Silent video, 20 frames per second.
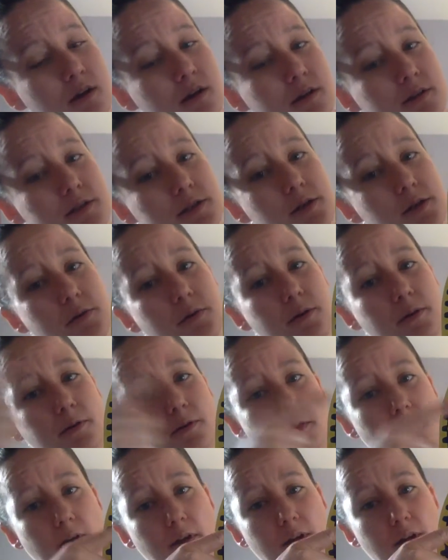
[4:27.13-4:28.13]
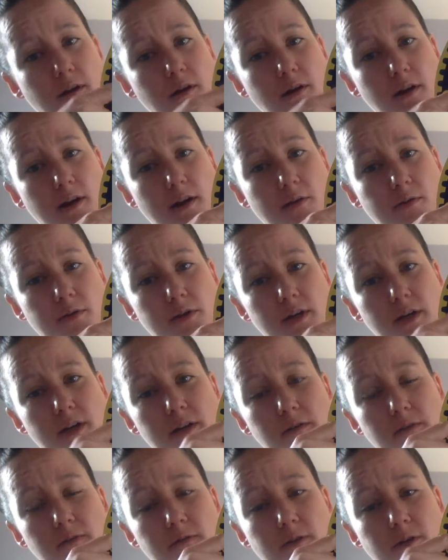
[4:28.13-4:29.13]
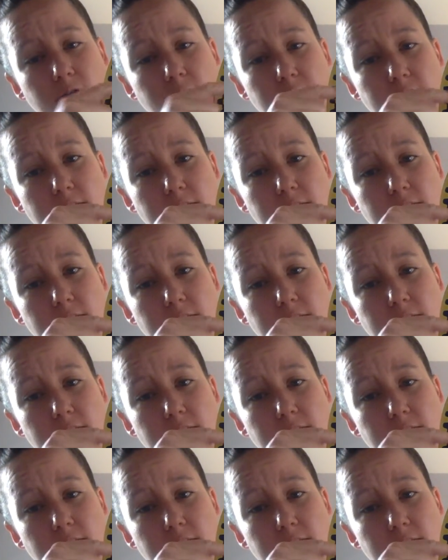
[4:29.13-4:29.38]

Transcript: So we look at our hour hand first.